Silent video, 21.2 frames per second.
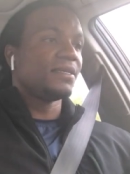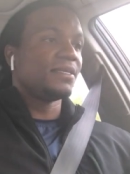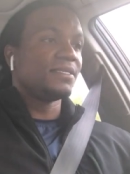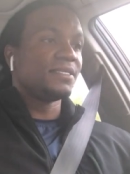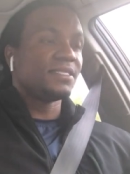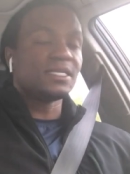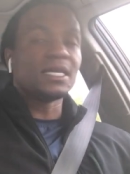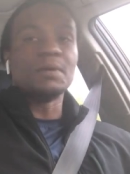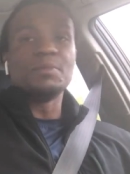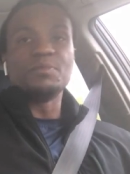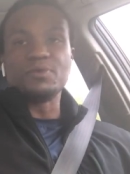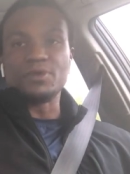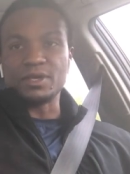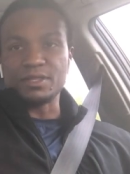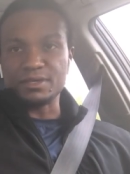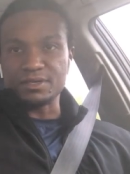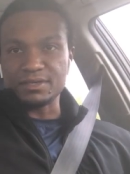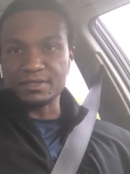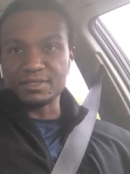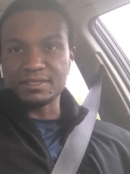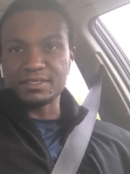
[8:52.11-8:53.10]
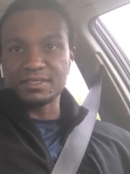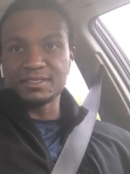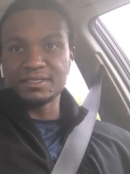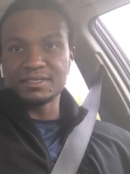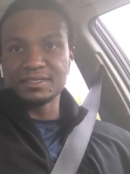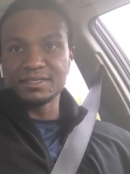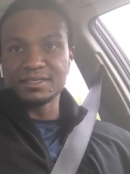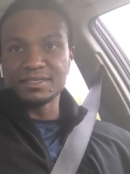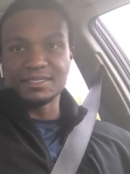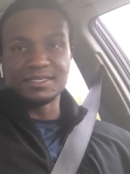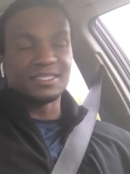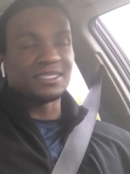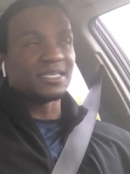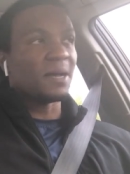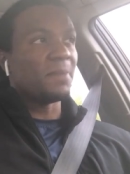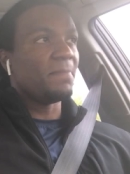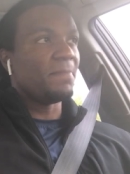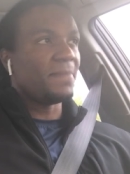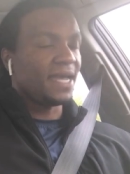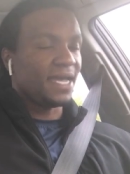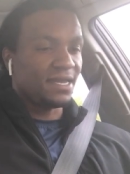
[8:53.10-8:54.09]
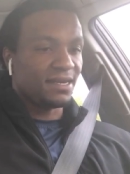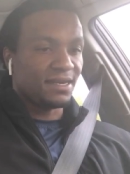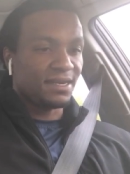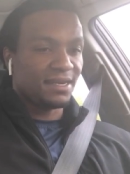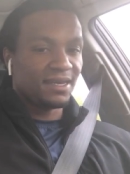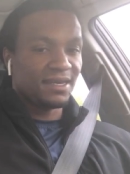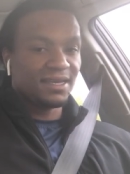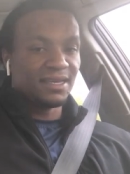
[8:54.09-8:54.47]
some brothers, some men,